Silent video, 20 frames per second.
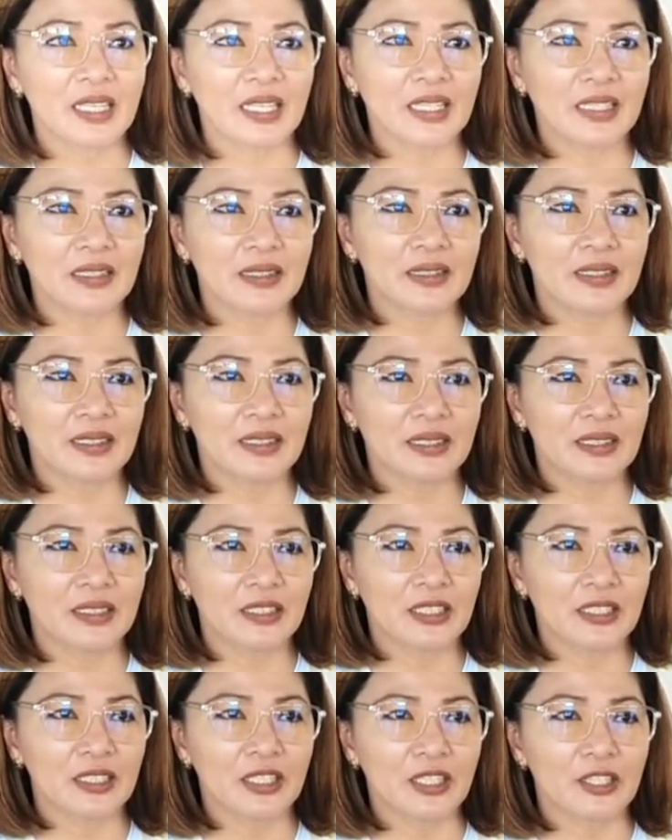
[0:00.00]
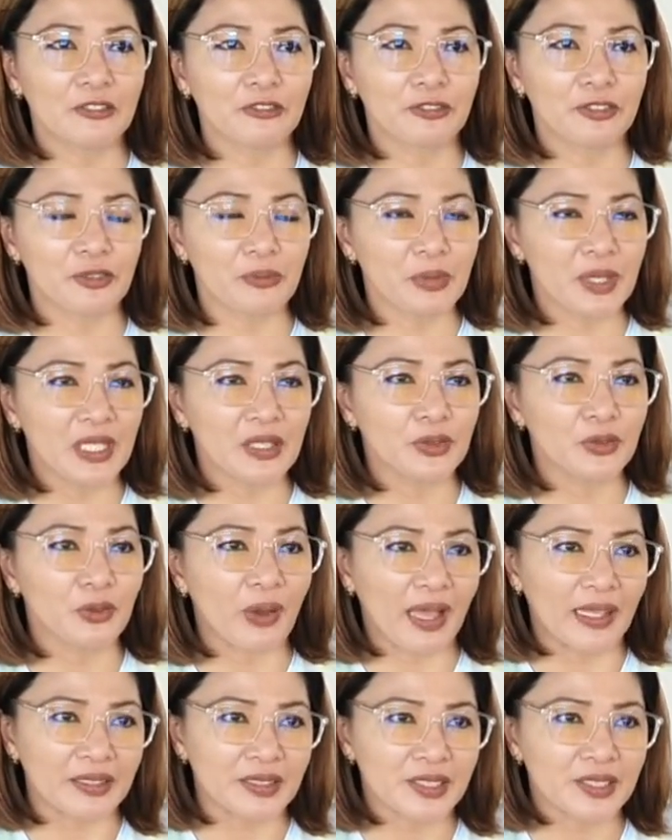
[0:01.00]
And for me
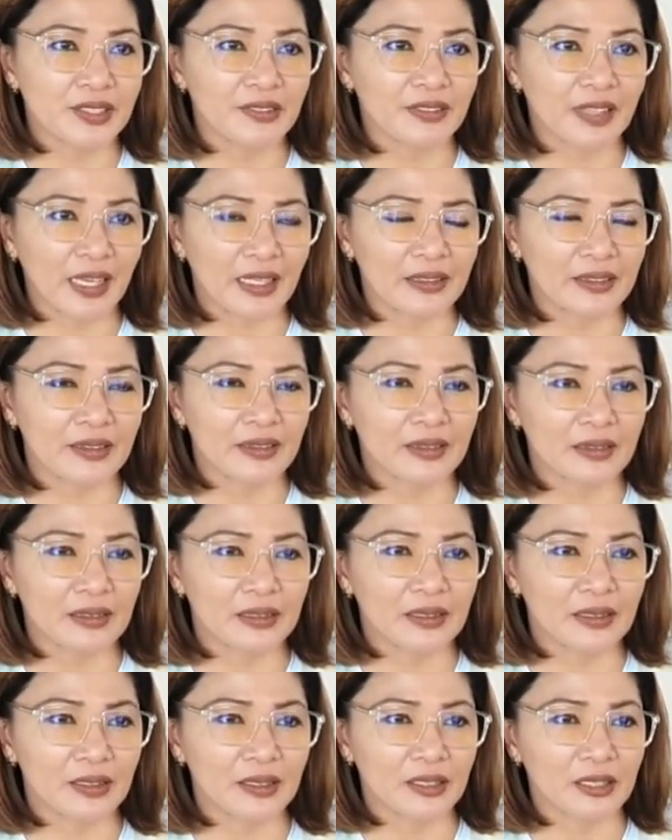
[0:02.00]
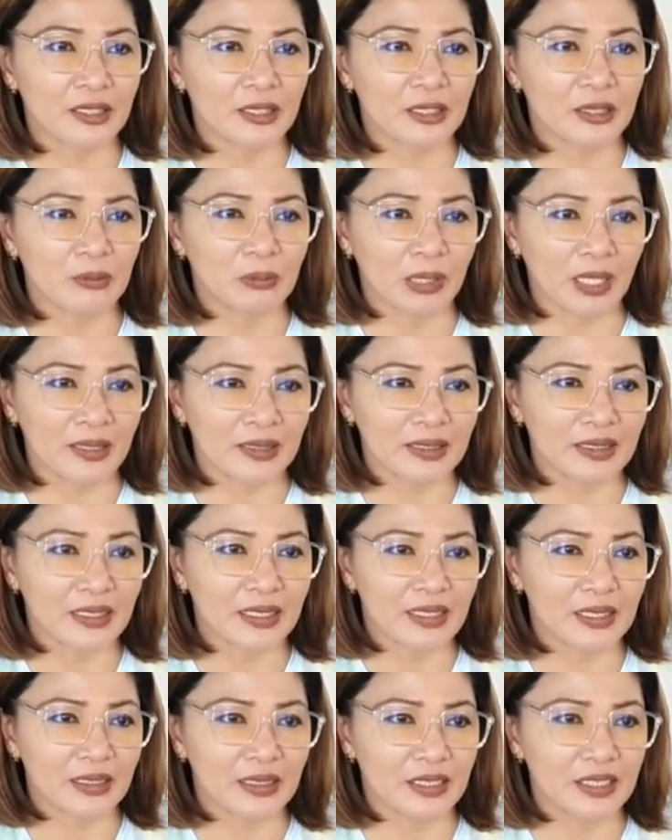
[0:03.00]
to answer that
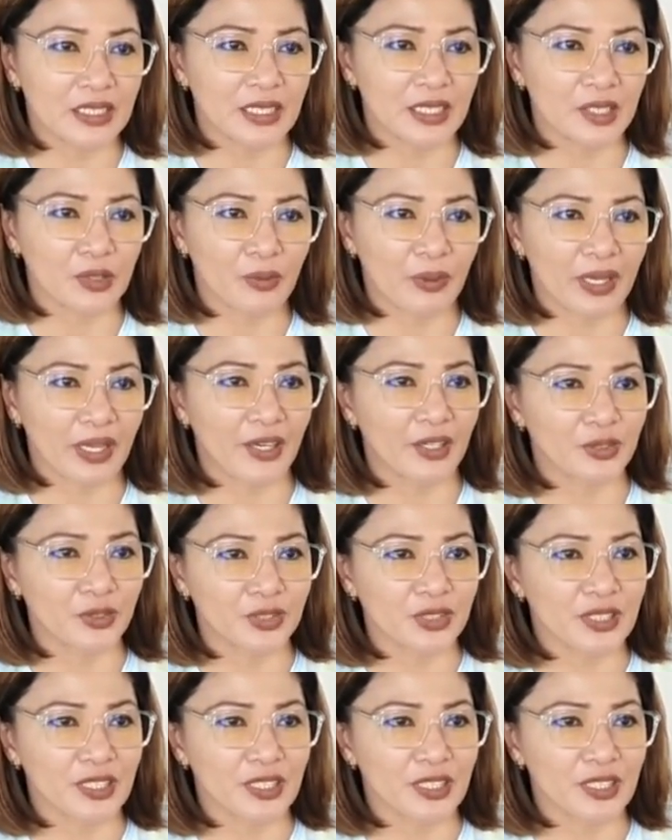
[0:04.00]
bluntly, DJ, why are you